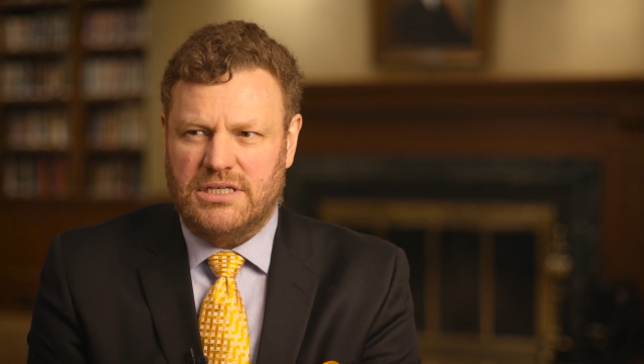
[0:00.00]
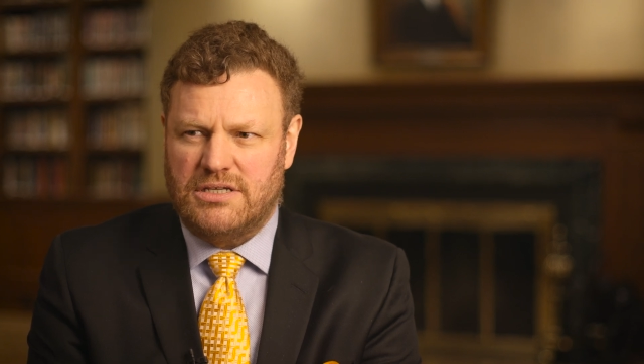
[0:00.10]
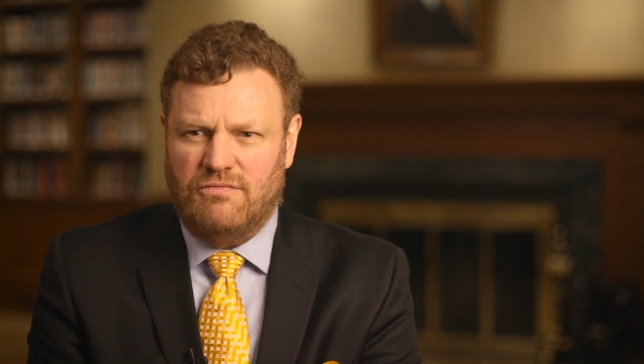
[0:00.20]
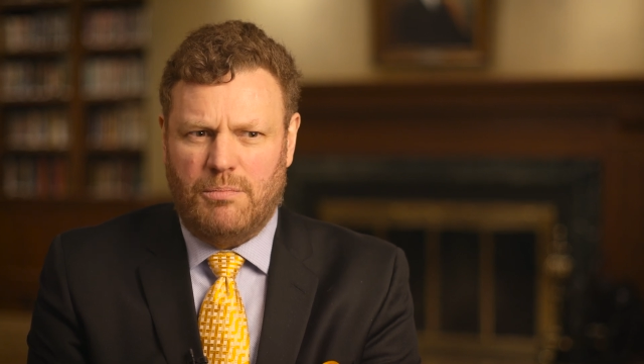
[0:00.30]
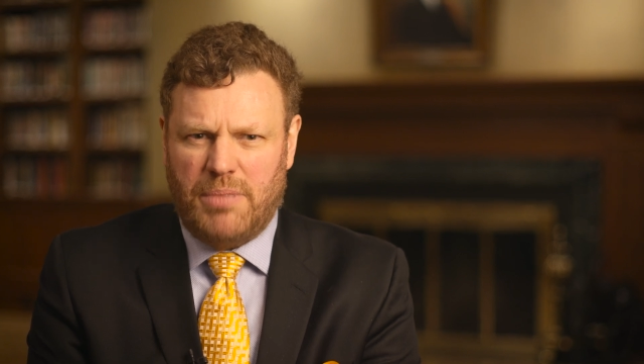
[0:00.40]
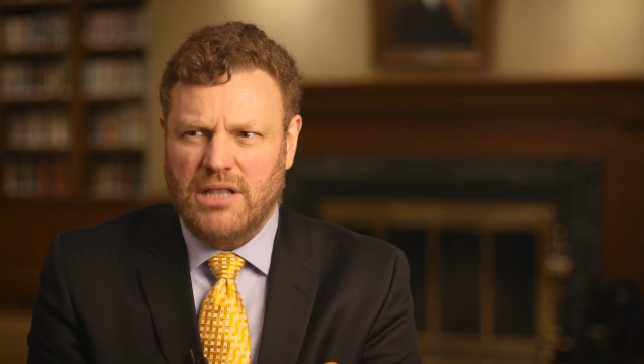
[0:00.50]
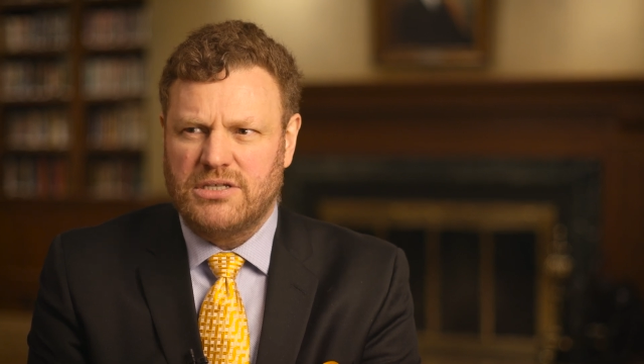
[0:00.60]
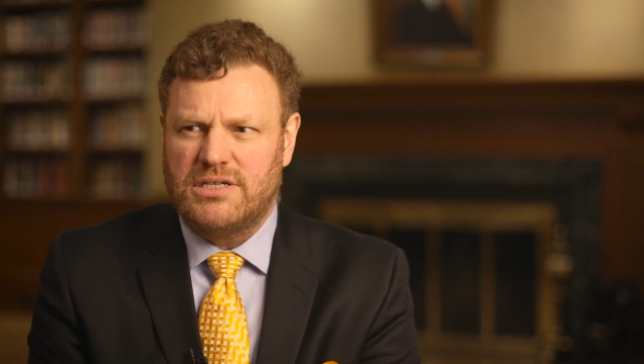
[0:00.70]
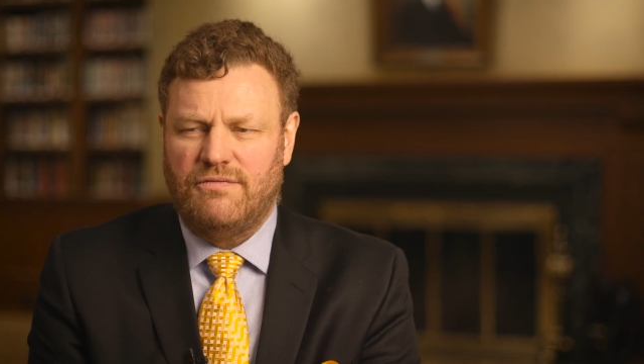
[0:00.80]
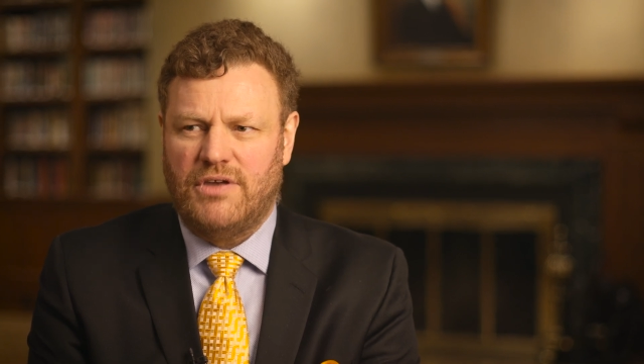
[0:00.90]
It's a
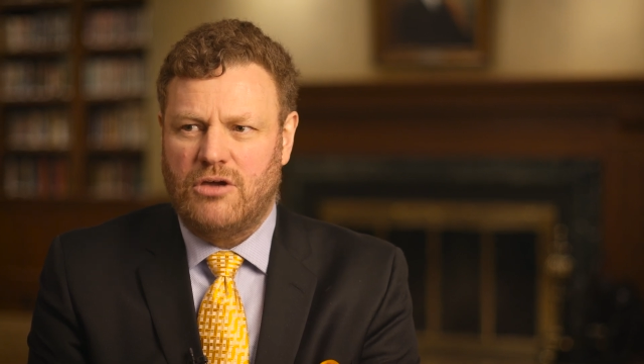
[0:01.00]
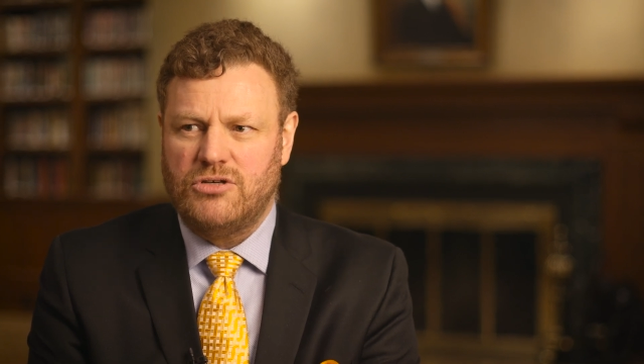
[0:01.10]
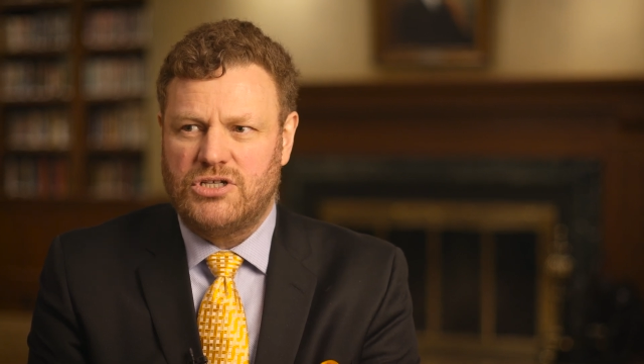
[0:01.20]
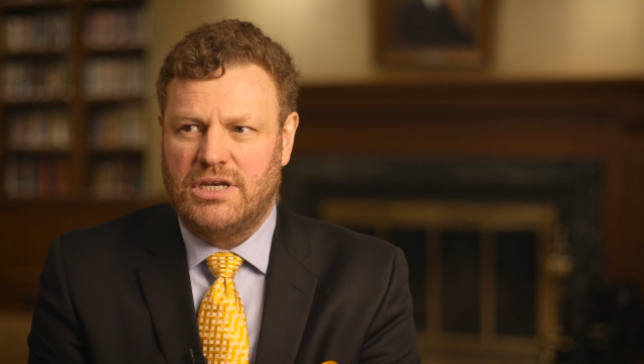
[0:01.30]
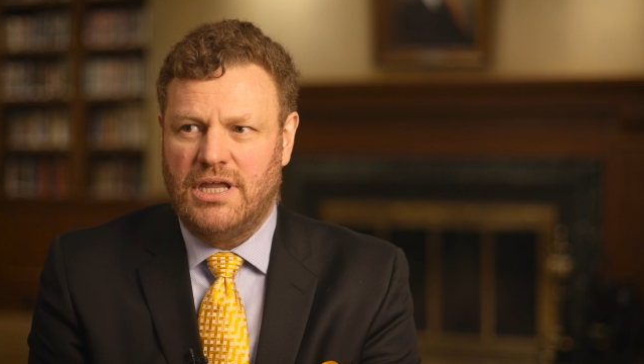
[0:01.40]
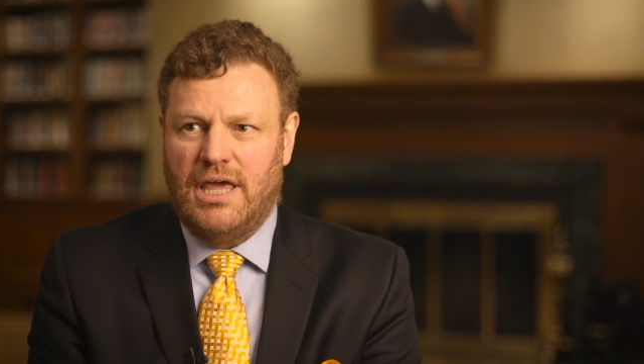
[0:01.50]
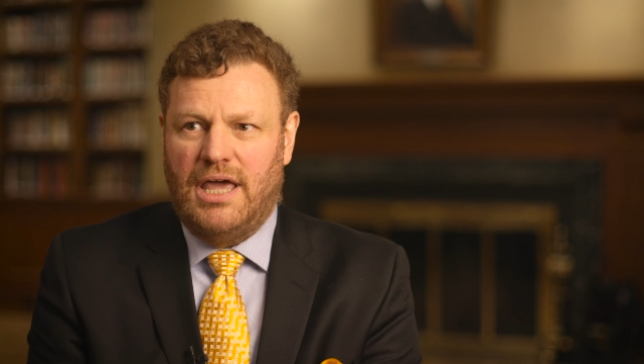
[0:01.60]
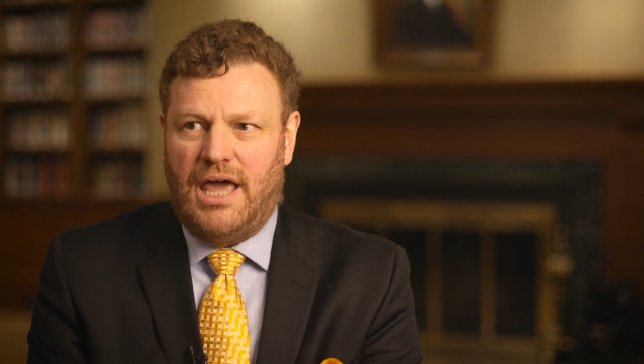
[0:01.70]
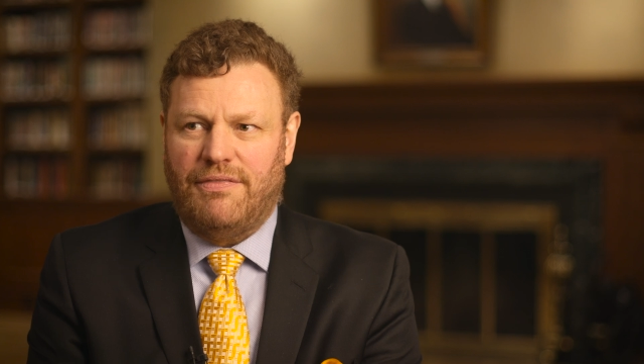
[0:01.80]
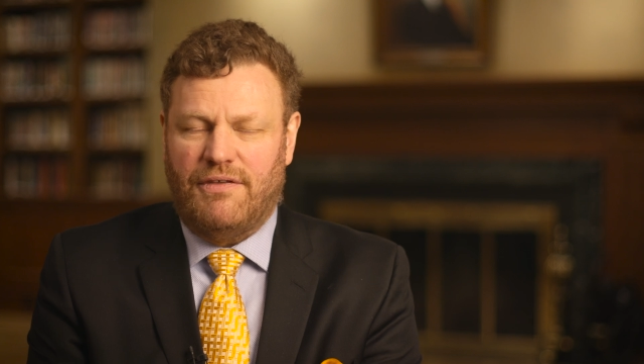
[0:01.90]
repulsive notion,
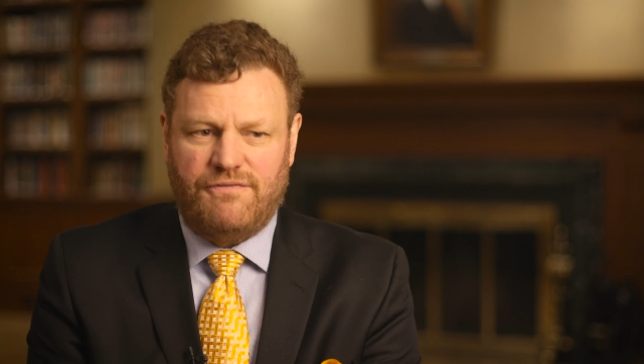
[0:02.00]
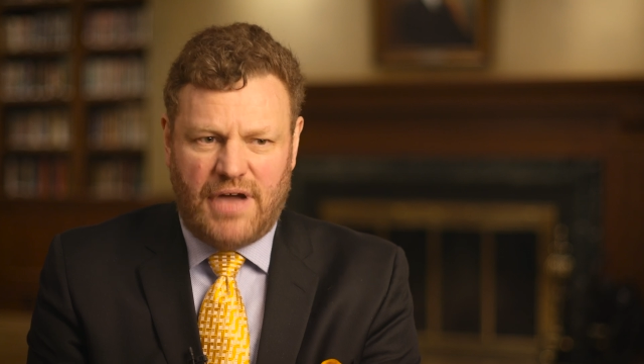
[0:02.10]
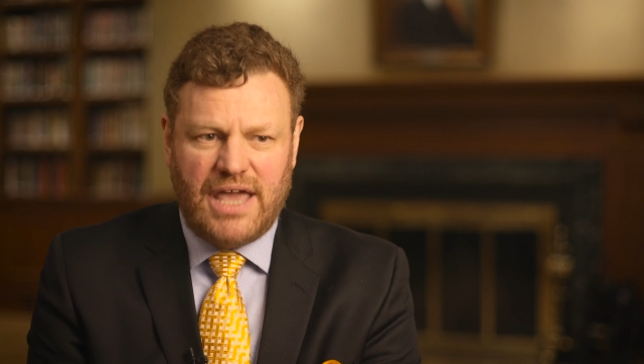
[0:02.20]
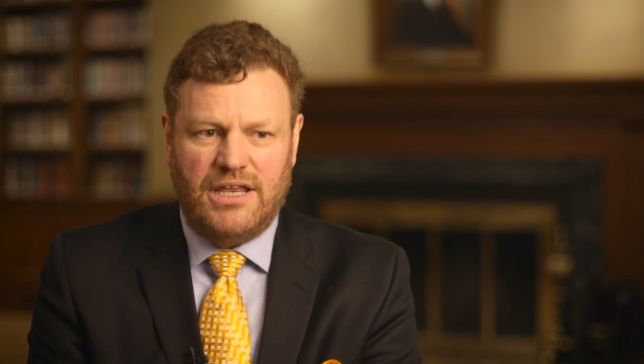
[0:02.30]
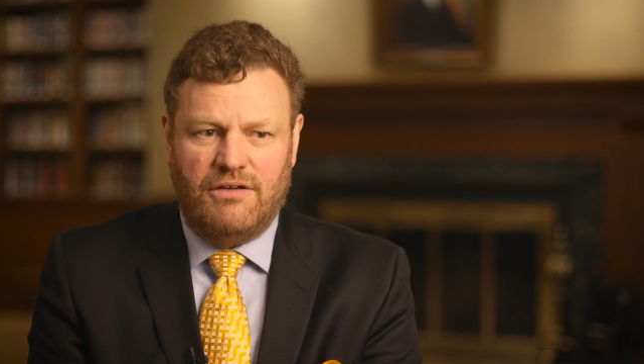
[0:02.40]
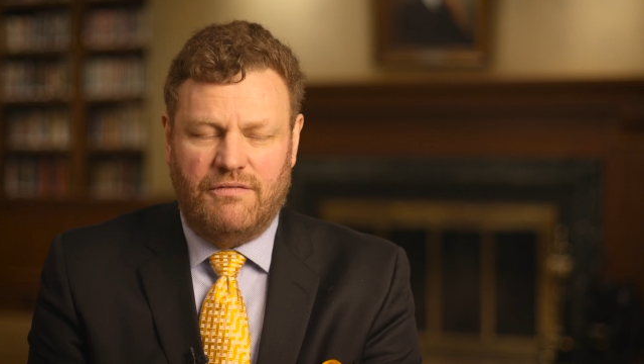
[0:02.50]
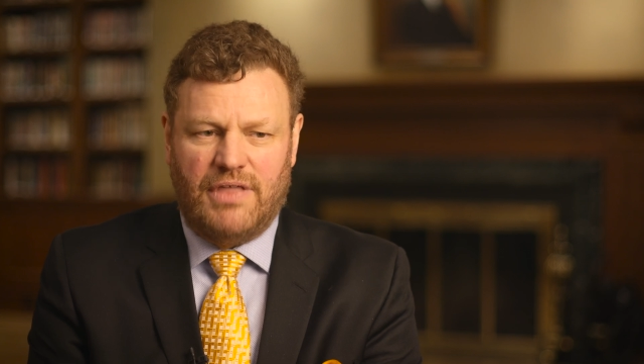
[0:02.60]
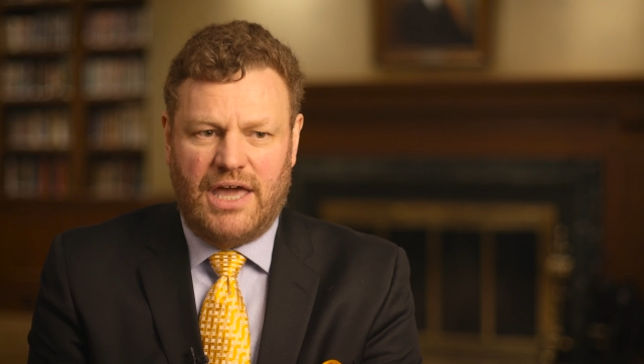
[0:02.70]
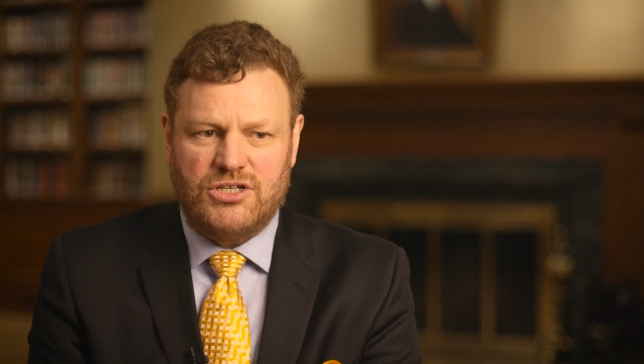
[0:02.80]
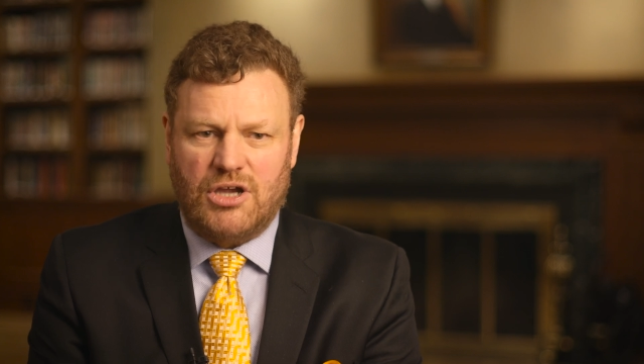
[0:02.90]
and the failure of
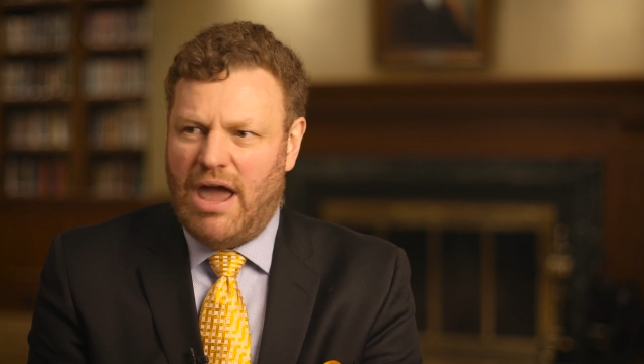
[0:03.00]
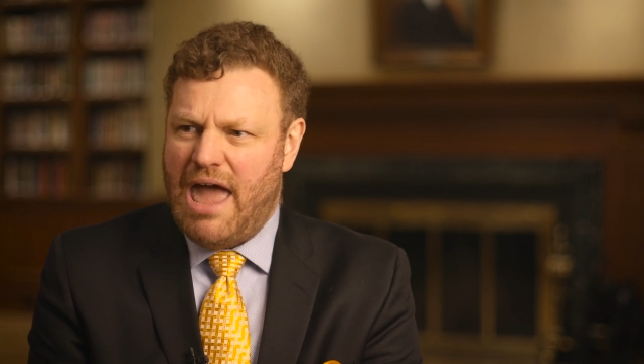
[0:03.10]
that show.